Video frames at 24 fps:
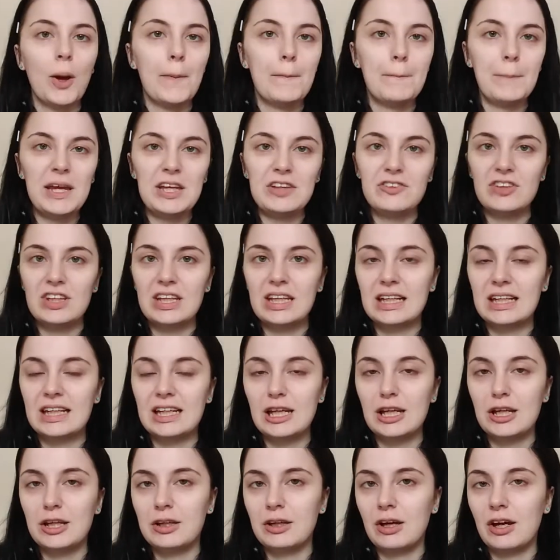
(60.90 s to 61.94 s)

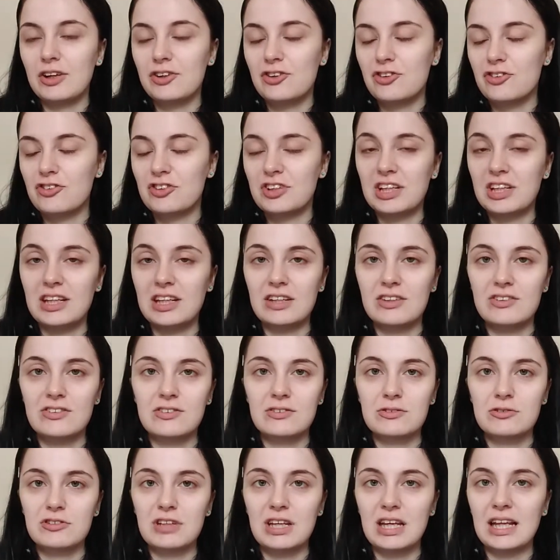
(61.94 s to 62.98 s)
Basically, I just need
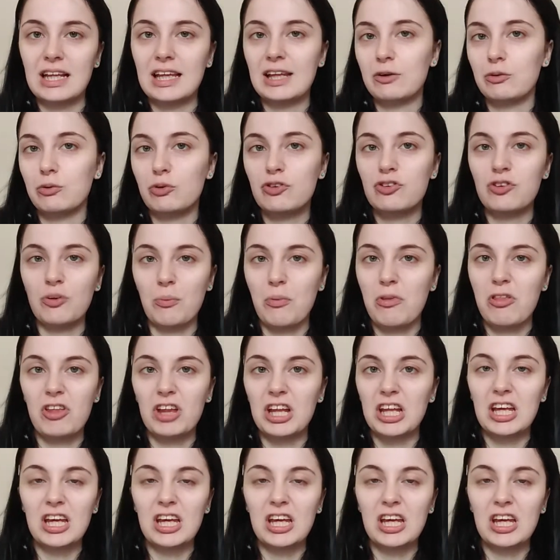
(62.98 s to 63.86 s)
a little something